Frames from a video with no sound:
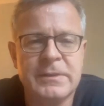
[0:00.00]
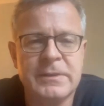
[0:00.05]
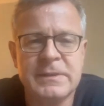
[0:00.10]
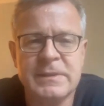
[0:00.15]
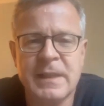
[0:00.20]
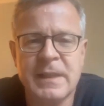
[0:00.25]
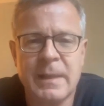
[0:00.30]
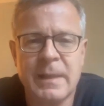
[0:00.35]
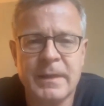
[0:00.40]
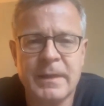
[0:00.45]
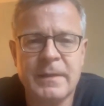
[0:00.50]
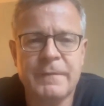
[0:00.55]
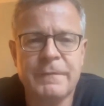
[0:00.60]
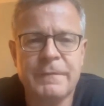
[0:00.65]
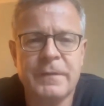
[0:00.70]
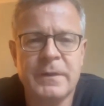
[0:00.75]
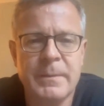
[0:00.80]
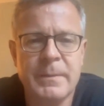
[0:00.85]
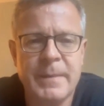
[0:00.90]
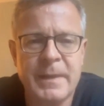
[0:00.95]
to Islamic
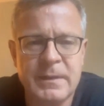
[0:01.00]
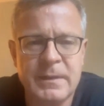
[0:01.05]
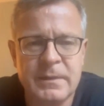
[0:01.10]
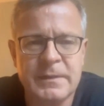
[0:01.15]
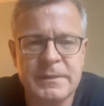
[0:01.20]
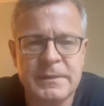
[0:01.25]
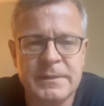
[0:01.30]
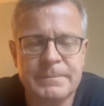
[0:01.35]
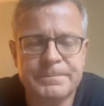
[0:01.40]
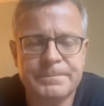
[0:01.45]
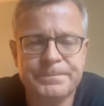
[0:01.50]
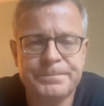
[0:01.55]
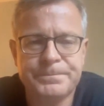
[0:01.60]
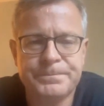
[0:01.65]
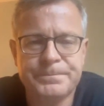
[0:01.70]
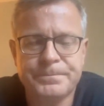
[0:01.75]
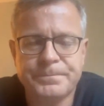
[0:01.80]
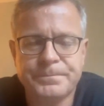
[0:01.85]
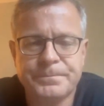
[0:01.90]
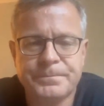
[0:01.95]
fundamentalism.
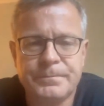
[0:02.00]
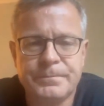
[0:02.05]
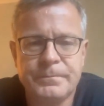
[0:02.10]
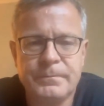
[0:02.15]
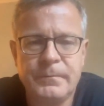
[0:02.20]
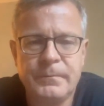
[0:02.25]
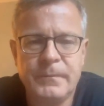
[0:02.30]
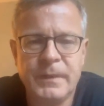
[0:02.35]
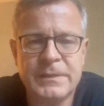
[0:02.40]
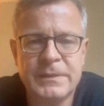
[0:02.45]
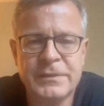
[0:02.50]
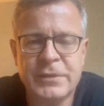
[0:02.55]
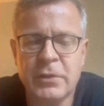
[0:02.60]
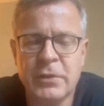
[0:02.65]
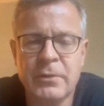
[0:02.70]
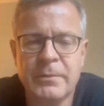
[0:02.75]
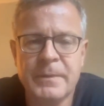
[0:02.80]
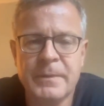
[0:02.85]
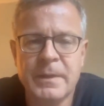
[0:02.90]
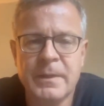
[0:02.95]

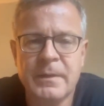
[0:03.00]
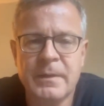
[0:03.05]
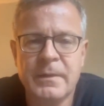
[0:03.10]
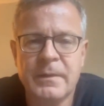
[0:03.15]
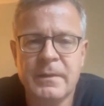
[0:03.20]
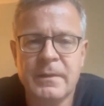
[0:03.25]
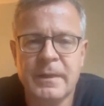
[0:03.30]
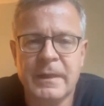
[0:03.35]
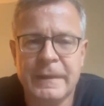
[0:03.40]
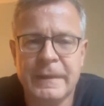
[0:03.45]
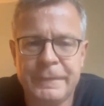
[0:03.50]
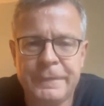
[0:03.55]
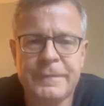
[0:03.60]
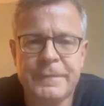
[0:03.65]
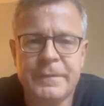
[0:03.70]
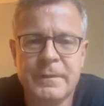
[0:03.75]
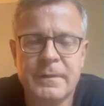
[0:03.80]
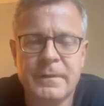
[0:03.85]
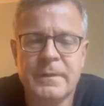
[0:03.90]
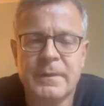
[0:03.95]
So
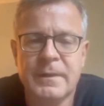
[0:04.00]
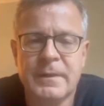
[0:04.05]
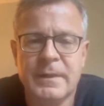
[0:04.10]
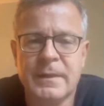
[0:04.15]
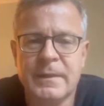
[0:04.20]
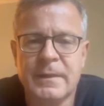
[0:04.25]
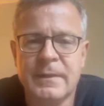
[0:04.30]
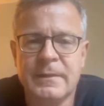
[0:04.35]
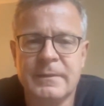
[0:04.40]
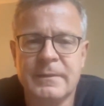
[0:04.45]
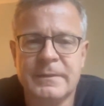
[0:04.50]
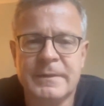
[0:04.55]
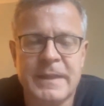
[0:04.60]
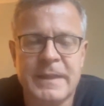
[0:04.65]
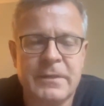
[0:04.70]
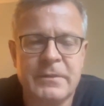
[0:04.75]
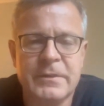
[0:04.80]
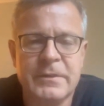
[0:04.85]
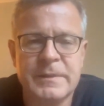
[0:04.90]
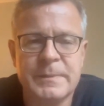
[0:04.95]
if
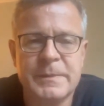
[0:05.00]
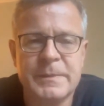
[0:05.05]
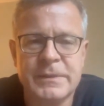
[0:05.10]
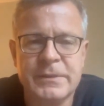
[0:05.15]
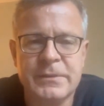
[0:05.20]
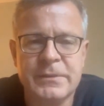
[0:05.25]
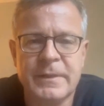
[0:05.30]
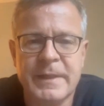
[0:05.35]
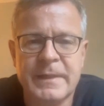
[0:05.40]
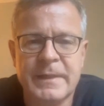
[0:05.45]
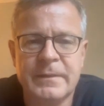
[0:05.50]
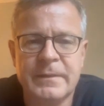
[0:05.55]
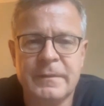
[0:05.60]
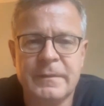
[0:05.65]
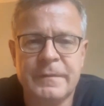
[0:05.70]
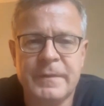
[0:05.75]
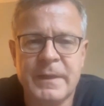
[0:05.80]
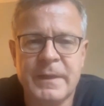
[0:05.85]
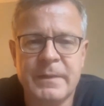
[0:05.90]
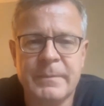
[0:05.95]
terrorism is connected
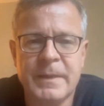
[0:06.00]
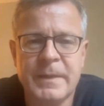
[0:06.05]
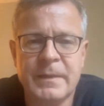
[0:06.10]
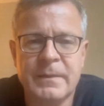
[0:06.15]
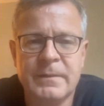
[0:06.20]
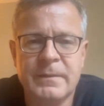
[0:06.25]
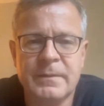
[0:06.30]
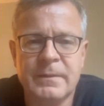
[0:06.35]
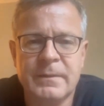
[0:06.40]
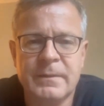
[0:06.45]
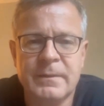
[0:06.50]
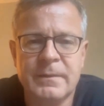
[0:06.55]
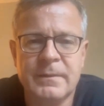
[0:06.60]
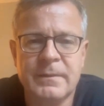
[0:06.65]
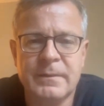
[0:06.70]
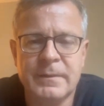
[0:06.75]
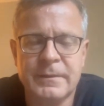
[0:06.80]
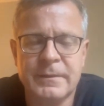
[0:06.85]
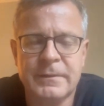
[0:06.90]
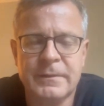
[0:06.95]
to
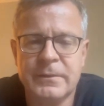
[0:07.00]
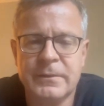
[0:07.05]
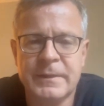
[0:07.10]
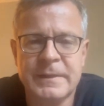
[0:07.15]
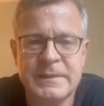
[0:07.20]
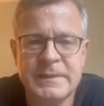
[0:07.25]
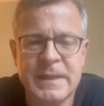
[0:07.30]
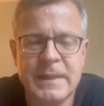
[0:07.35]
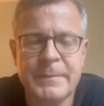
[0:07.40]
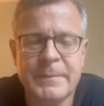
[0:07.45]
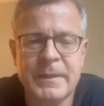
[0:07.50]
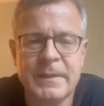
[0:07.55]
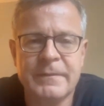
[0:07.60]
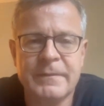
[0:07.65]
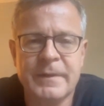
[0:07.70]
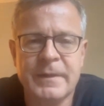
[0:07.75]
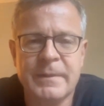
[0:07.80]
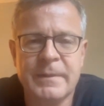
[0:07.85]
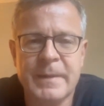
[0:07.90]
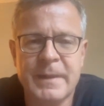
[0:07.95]
Islamic
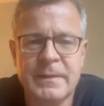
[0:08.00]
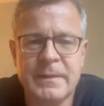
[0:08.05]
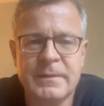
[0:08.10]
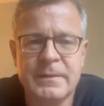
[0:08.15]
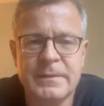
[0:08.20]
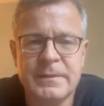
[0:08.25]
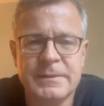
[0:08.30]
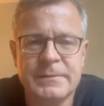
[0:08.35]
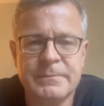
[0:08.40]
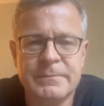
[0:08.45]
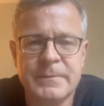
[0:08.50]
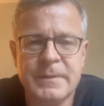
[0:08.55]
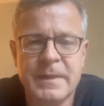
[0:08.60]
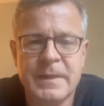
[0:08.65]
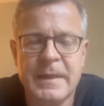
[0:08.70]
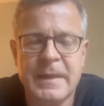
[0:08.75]
fundamentalism,